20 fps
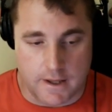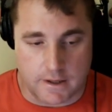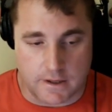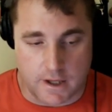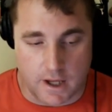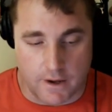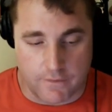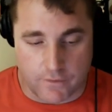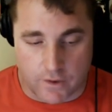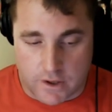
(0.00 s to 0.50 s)

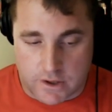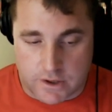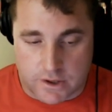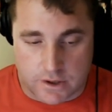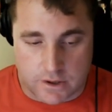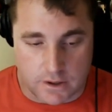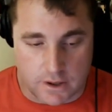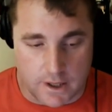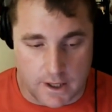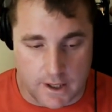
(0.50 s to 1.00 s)

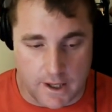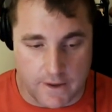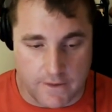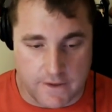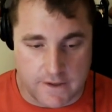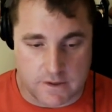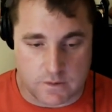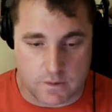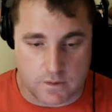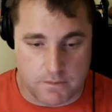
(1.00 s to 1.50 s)
coverage.
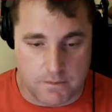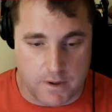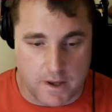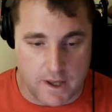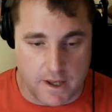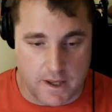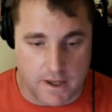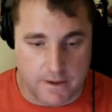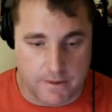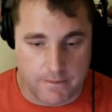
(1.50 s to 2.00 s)
This would
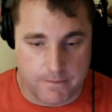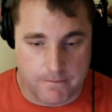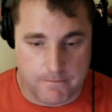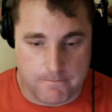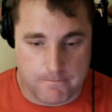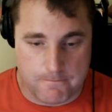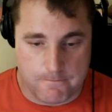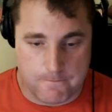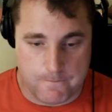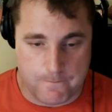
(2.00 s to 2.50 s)
be
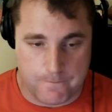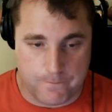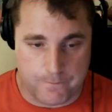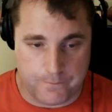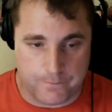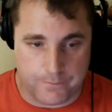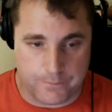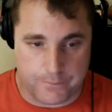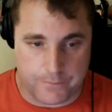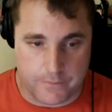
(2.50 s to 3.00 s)

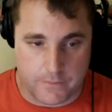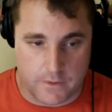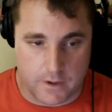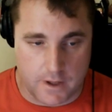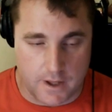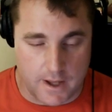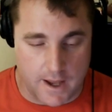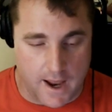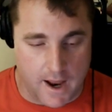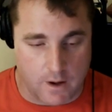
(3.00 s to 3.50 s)

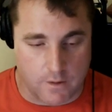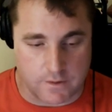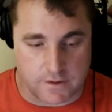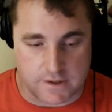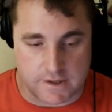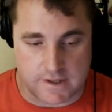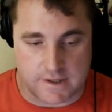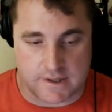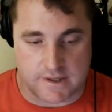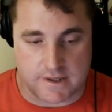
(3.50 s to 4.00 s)

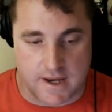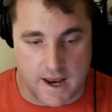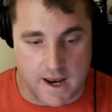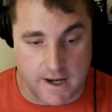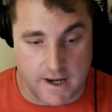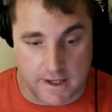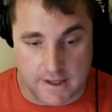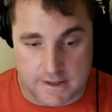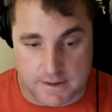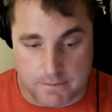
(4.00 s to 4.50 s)

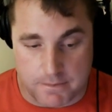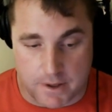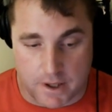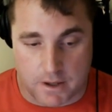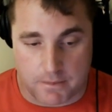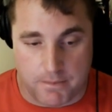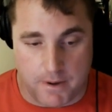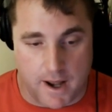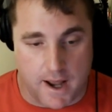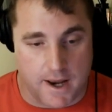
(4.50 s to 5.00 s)
outstanding. He's a
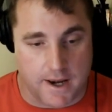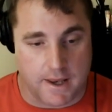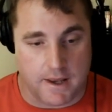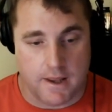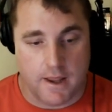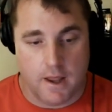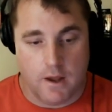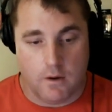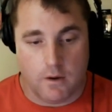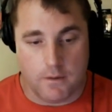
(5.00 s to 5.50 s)
bigger
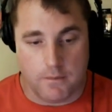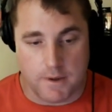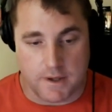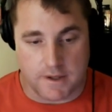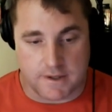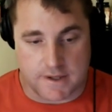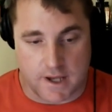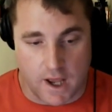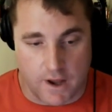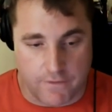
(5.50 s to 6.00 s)
body, would be
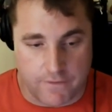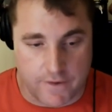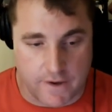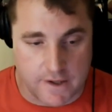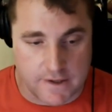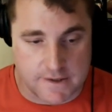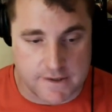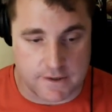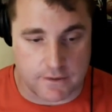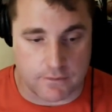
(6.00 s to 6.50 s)
tough
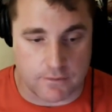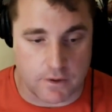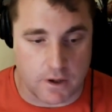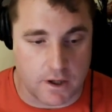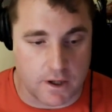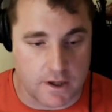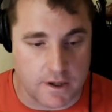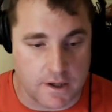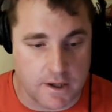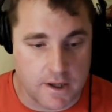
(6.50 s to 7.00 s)
against the
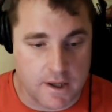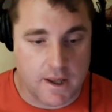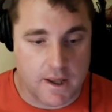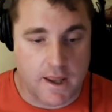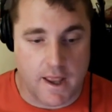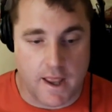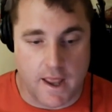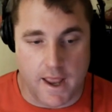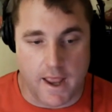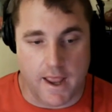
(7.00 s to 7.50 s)
run.
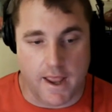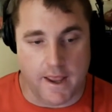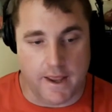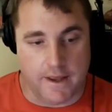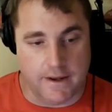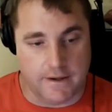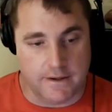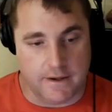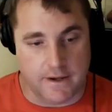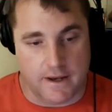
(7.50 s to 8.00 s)

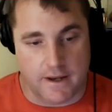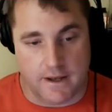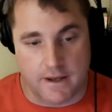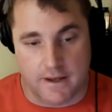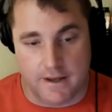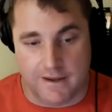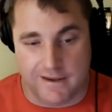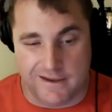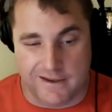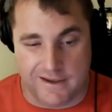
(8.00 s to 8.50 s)
And
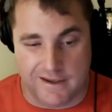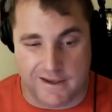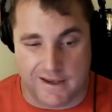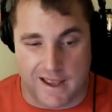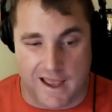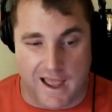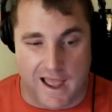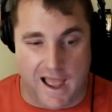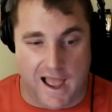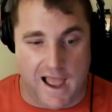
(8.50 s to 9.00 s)

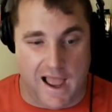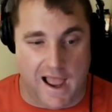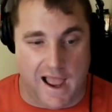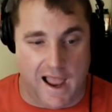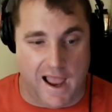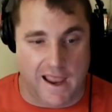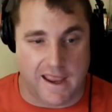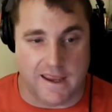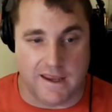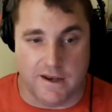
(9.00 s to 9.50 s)

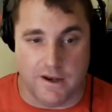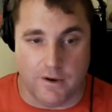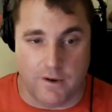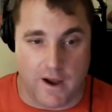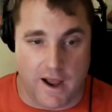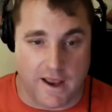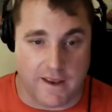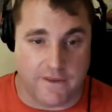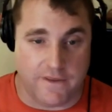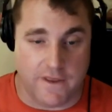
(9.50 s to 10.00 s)

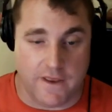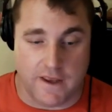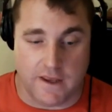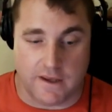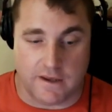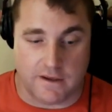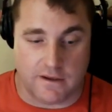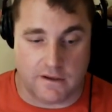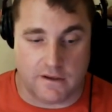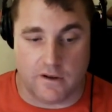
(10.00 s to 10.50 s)
I
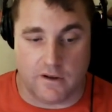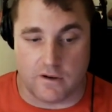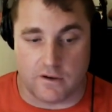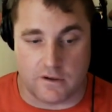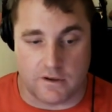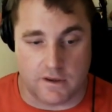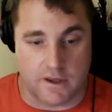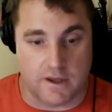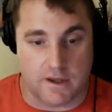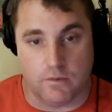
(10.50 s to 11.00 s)
think
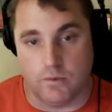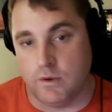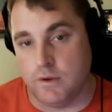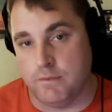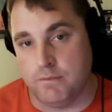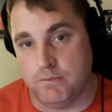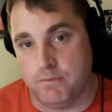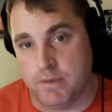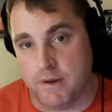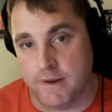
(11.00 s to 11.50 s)
Clark
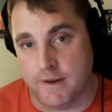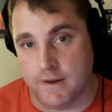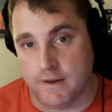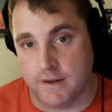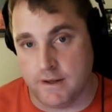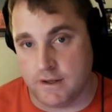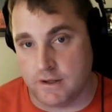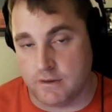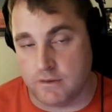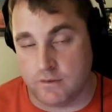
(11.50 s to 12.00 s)

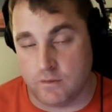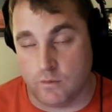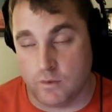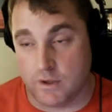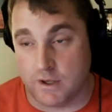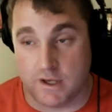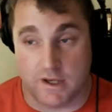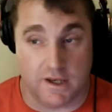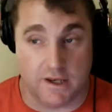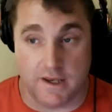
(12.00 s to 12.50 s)
Lee
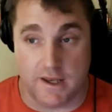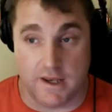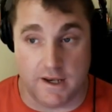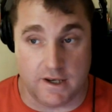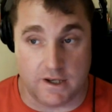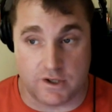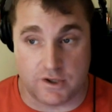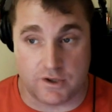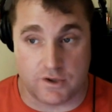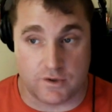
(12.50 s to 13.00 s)
can get
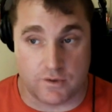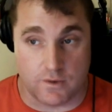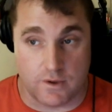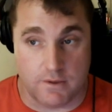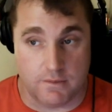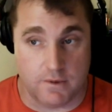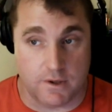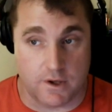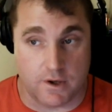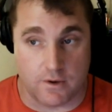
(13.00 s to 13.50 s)

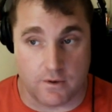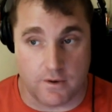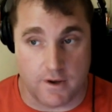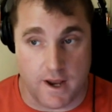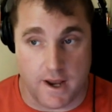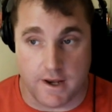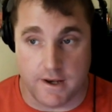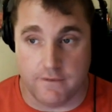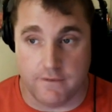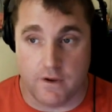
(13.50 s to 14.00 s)
extremely
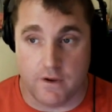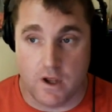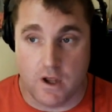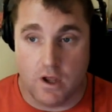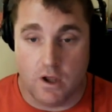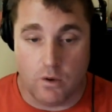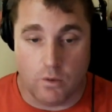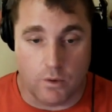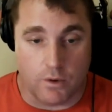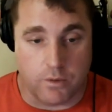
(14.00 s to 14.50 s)
creative
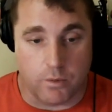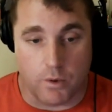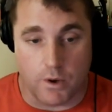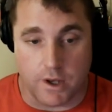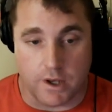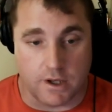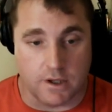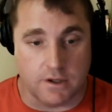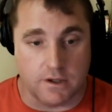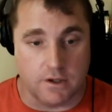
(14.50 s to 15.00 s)
with
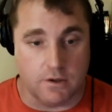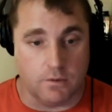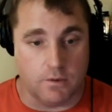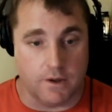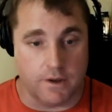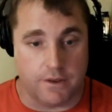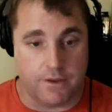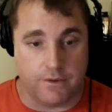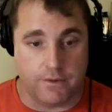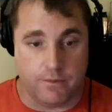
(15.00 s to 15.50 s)
what he can do
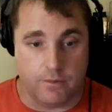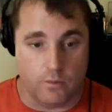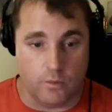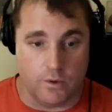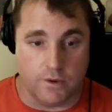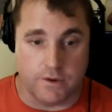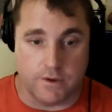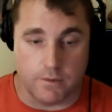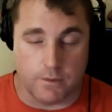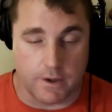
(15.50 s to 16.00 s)
with
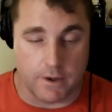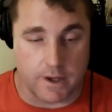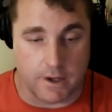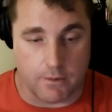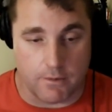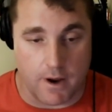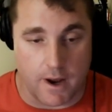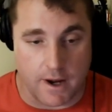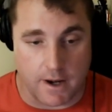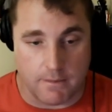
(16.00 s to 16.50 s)
DeRicky
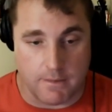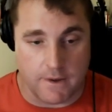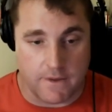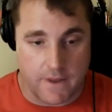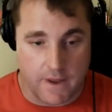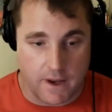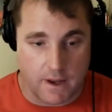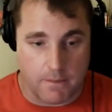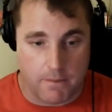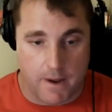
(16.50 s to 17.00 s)
Wright. I mean,
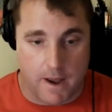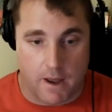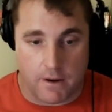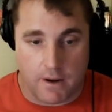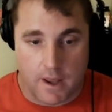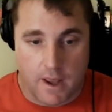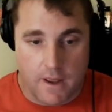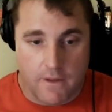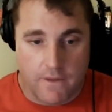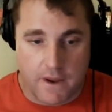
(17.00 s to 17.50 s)
think
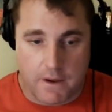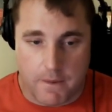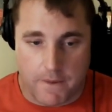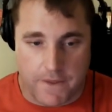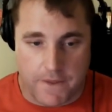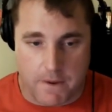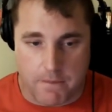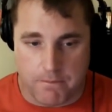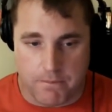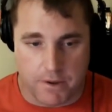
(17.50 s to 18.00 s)
about
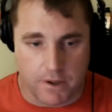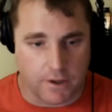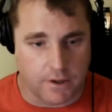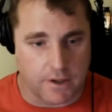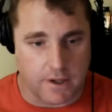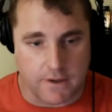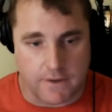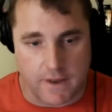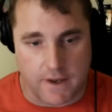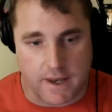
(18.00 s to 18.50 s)
the
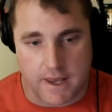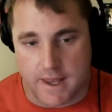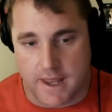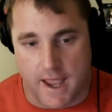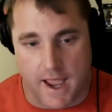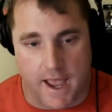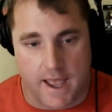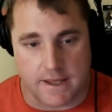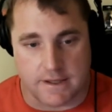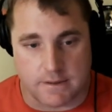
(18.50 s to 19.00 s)
ability that he
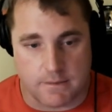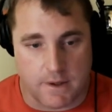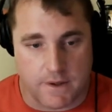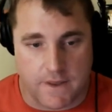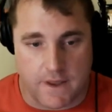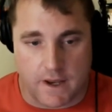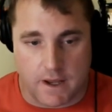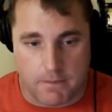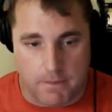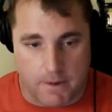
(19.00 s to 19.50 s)
has. I mean,
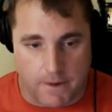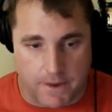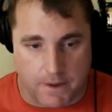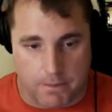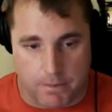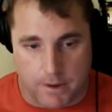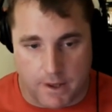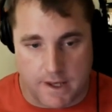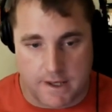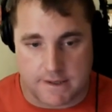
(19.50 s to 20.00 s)
think about the
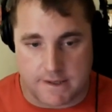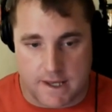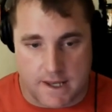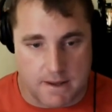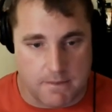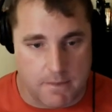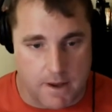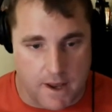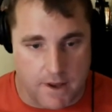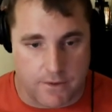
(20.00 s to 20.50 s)
plays that
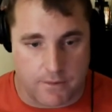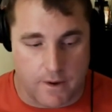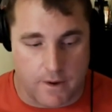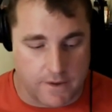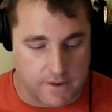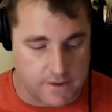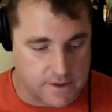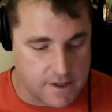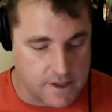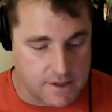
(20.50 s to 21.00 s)
he made
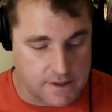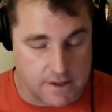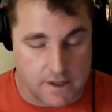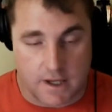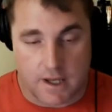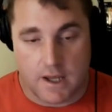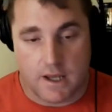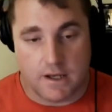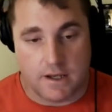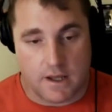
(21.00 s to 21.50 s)
throughout the
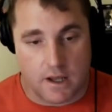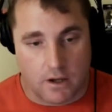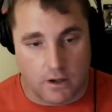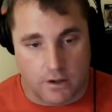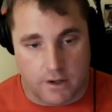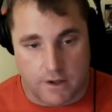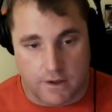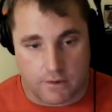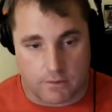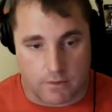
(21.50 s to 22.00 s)
season, not
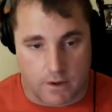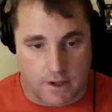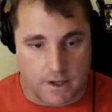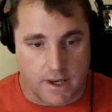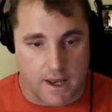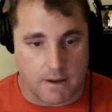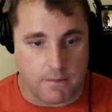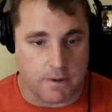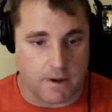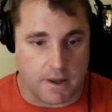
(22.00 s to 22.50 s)
only in the run
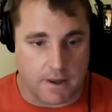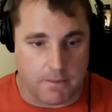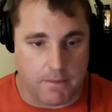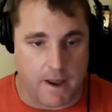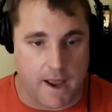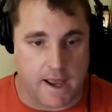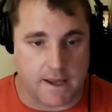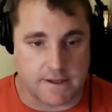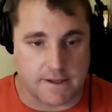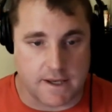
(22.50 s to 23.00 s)
game, but in the
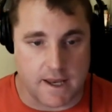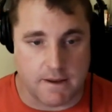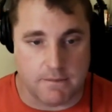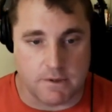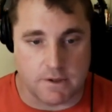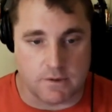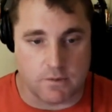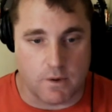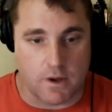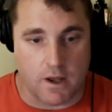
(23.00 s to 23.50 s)
pass game
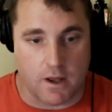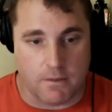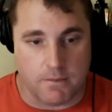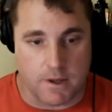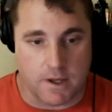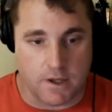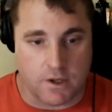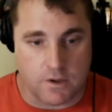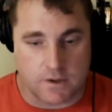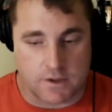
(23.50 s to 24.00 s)
as well. I
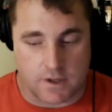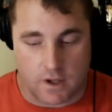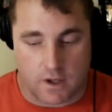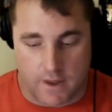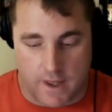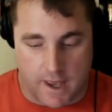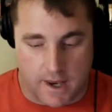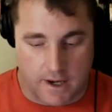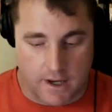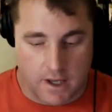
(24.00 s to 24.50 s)
mean, you saw
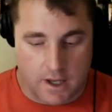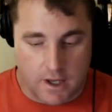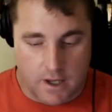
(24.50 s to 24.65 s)
that